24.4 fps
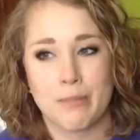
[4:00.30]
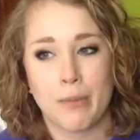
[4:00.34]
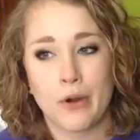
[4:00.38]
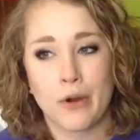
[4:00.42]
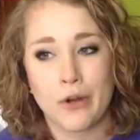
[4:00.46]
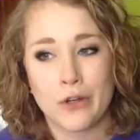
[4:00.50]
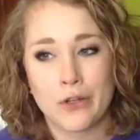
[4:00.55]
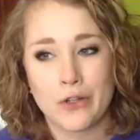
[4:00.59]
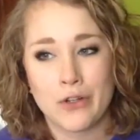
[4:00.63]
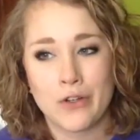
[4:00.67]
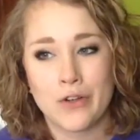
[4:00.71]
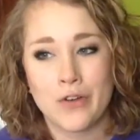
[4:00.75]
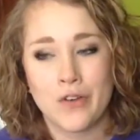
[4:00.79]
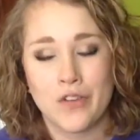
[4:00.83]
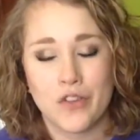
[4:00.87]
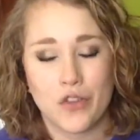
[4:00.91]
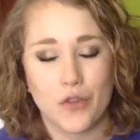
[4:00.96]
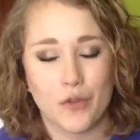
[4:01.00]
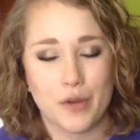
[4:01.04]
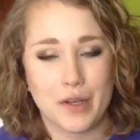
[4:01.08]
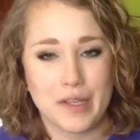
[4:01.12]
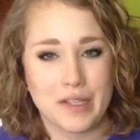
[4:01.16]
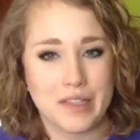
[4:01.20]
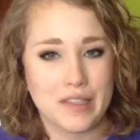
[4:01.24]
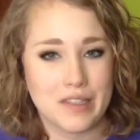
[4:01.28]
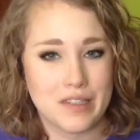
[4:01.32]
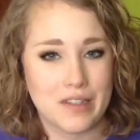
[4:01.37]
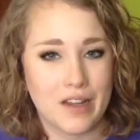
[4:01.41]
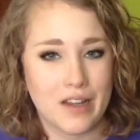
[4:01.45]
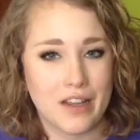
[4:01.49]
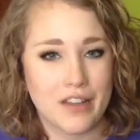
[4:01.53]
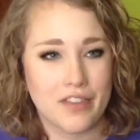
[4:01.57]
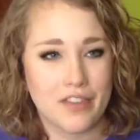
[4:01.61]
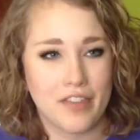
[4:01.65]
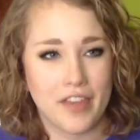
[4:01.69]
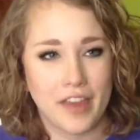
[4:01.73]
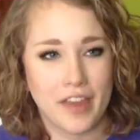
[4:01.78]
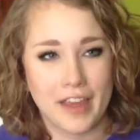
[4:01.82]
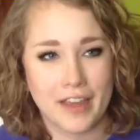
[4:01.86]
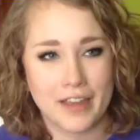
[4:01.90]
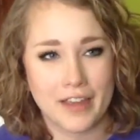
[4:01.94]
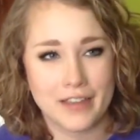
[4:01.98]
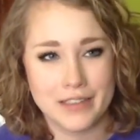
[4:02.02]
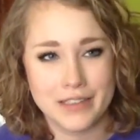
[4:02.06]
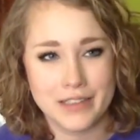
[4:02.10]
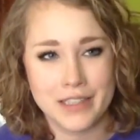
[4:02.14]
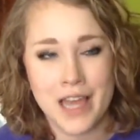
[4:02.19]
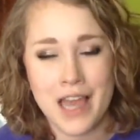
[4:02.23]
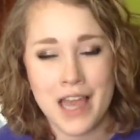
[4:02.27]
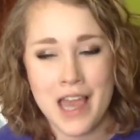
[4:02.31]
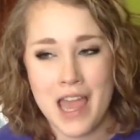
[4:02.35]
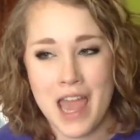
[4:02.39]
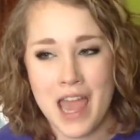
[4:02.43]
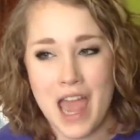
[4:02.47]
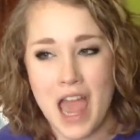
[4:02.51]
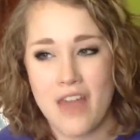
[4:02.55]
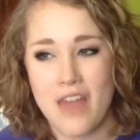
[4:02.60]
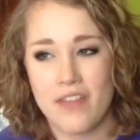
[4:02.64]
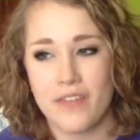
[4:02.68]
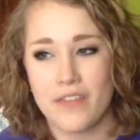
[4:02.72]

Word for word: pearl three stud things and